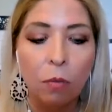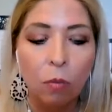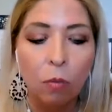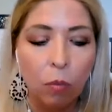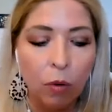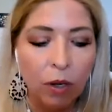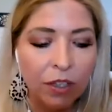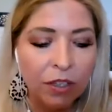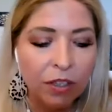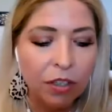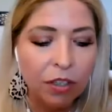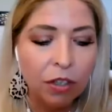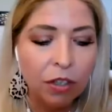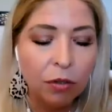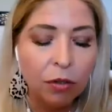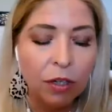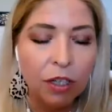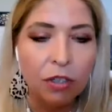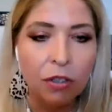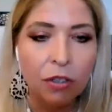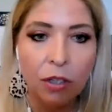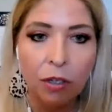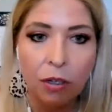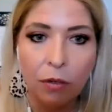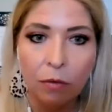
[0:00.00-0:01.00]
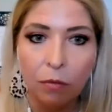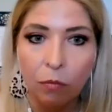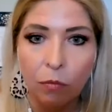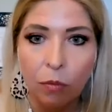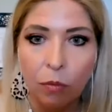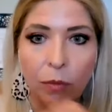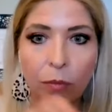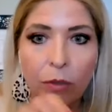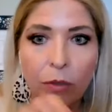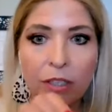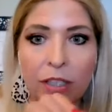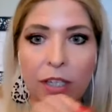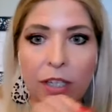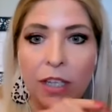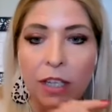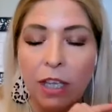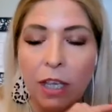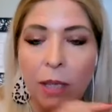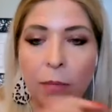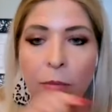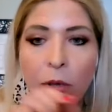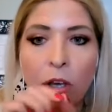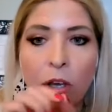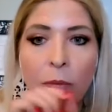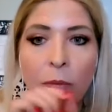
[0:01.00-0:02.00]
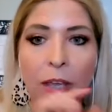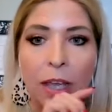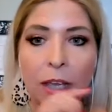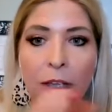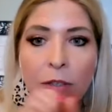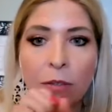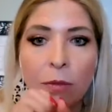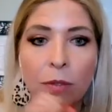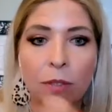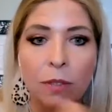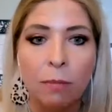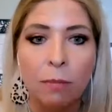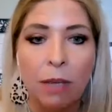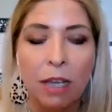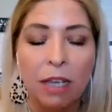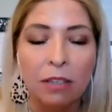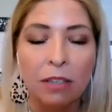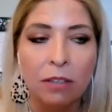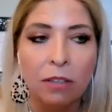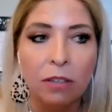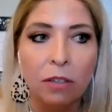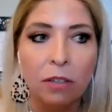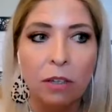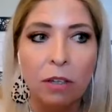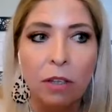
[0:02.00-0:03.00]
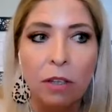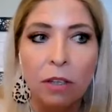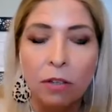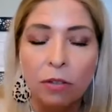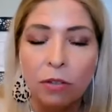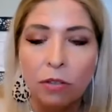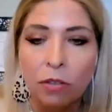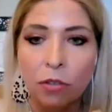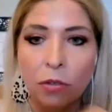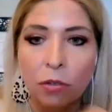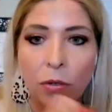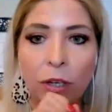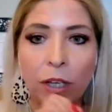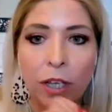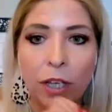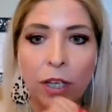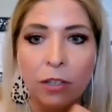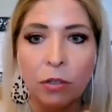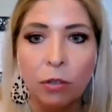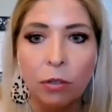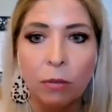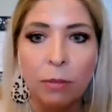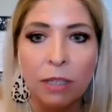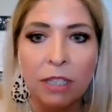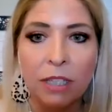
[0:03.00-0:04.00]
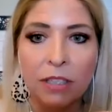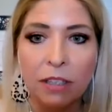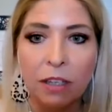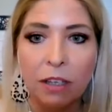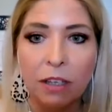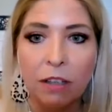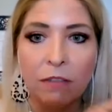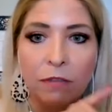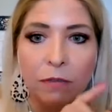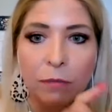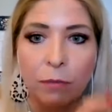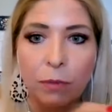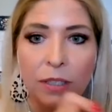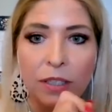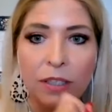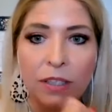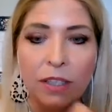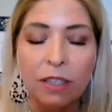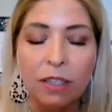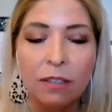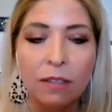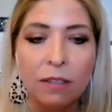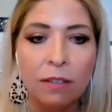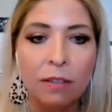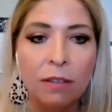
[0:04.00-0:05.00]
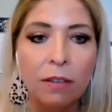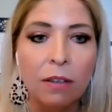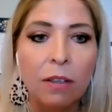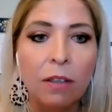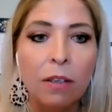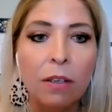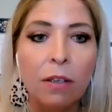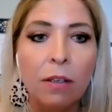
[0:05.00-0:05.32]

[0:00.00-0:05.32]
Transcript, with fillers: One situation, what was it? Came home, house was a mess. Story I told myself was this.